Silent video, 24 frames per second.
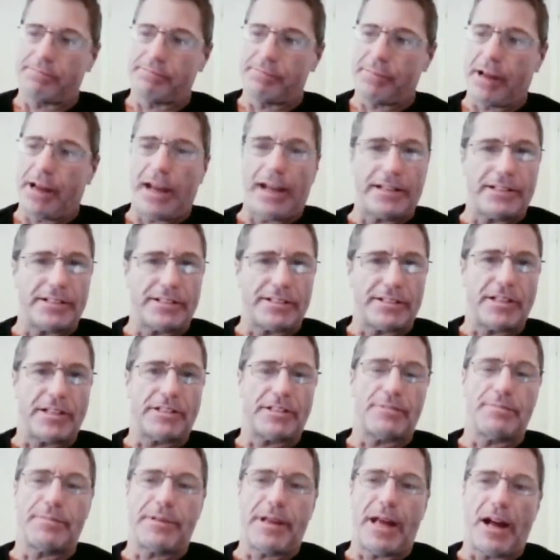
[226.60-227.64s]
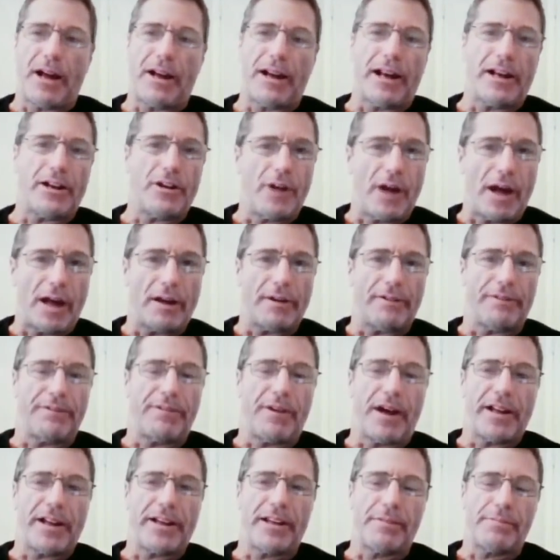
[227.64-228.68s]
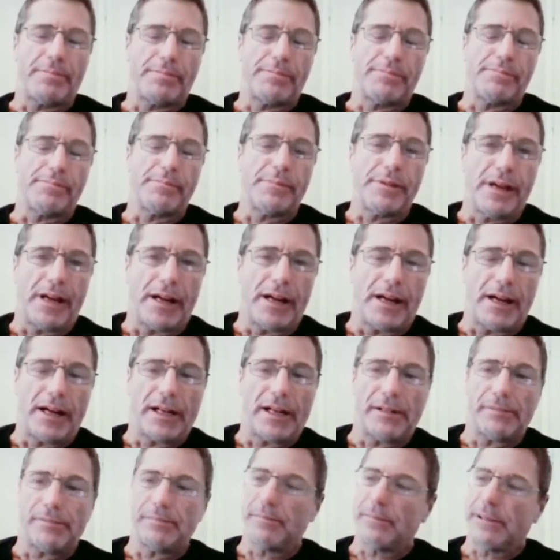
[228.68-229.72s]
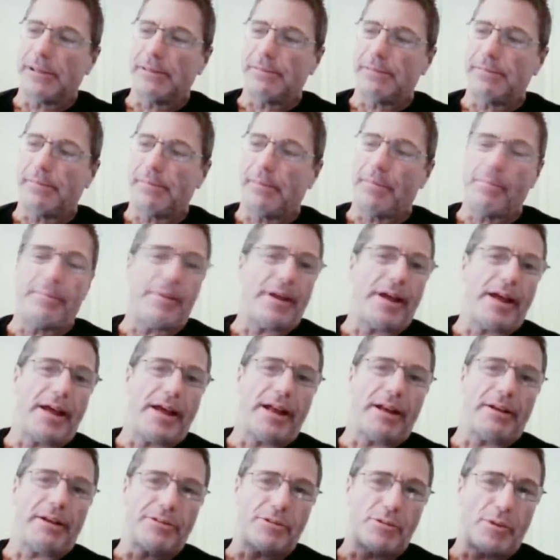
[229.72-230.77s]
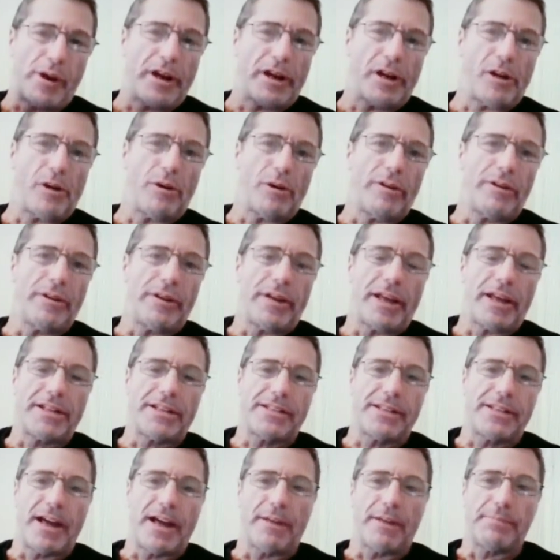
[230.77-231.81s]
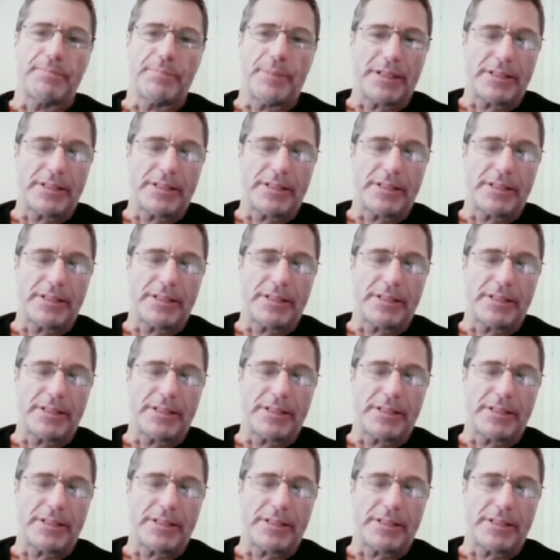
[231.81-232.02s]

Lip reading: I had the system down. I knew how to find it, and I was ready to go to the next step.